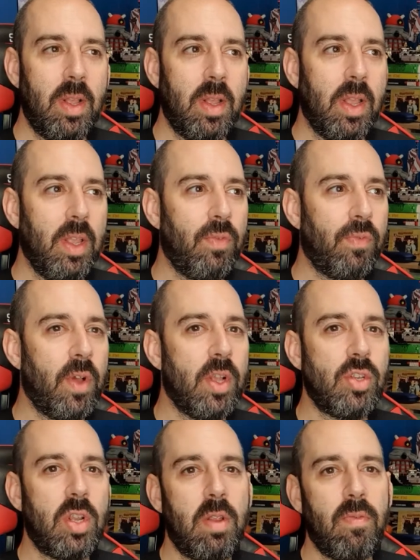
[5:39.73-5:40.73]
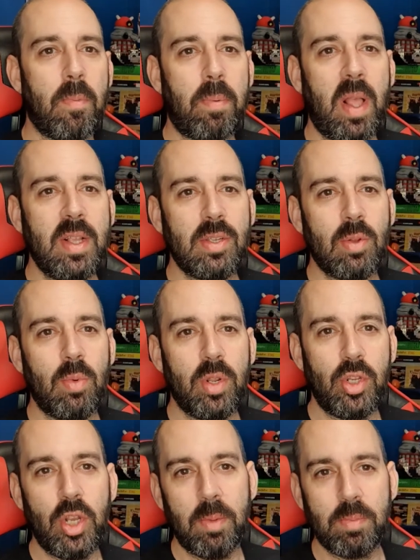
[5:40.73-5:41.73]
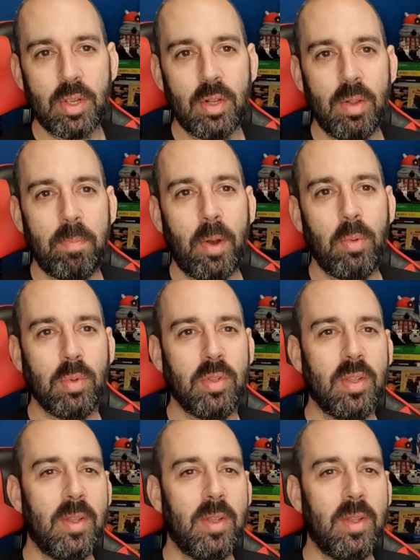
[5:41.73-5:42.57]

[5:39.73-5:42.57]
he's virtually replaced all the chips on the board.